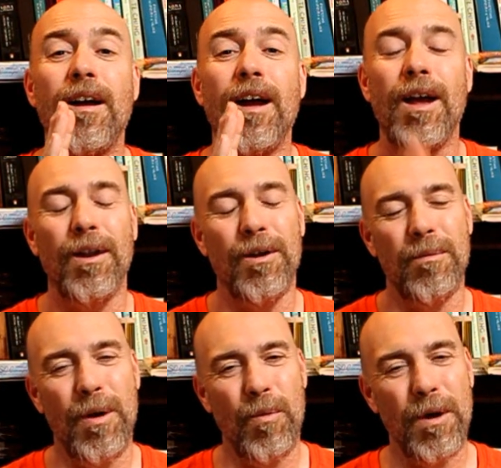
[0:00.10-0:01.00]
Hello,
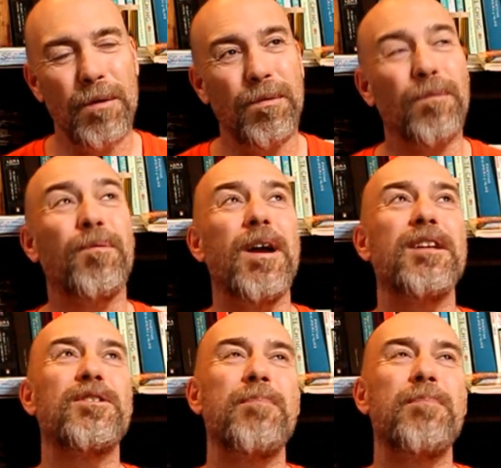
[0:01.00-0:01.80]
my wonderful friends.